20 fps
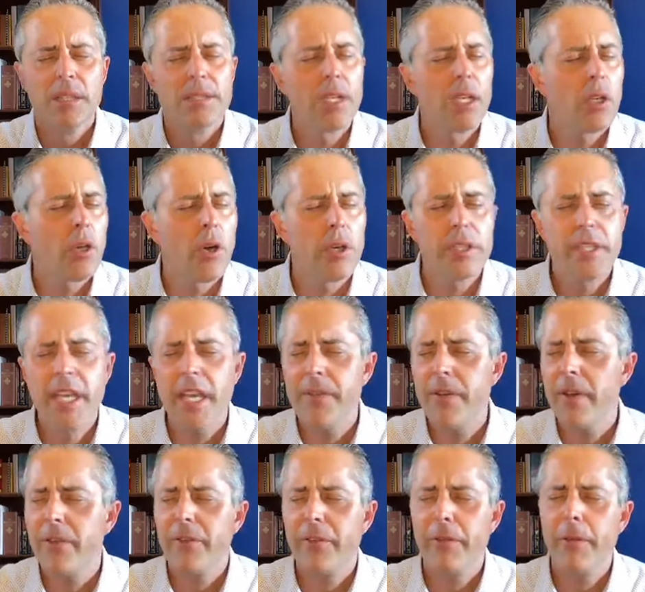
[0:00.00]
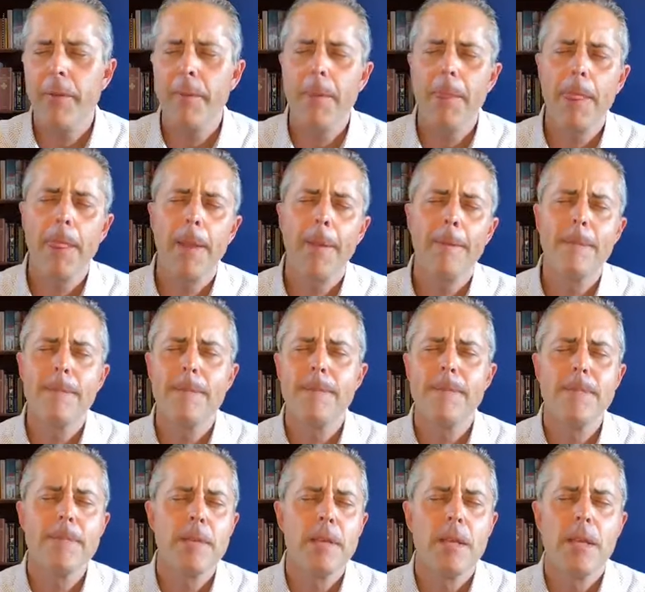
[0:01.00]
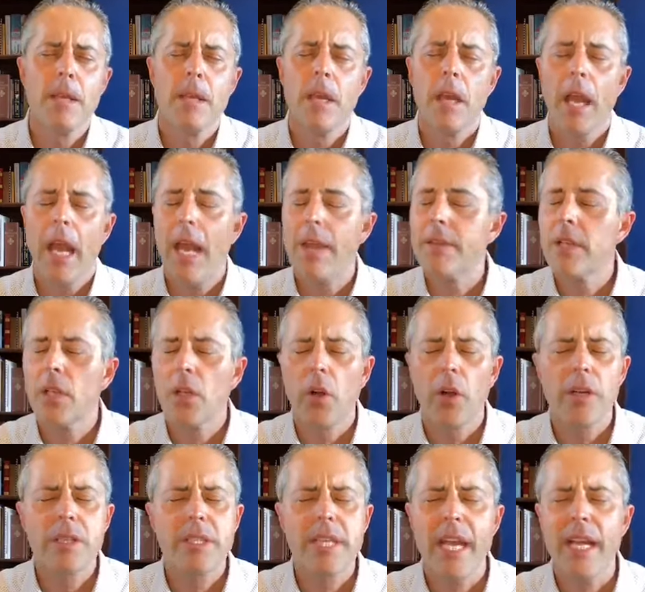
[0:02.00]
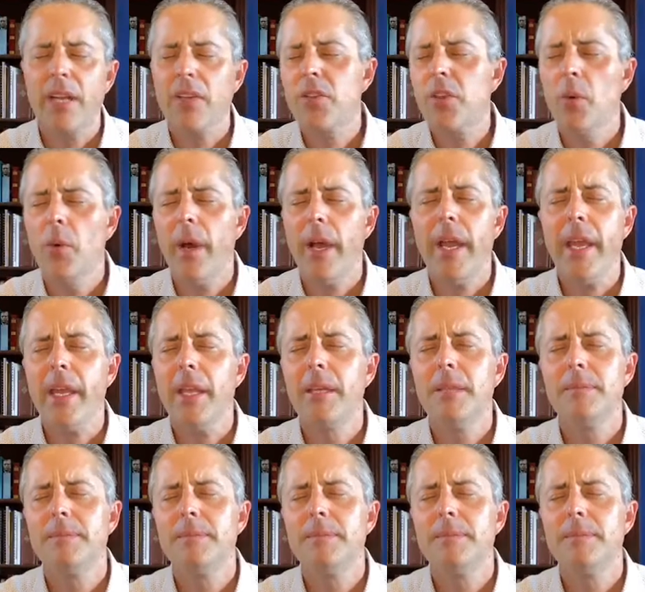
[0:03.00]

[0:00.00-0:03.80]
The Lord giveth, and the Lord taketh away.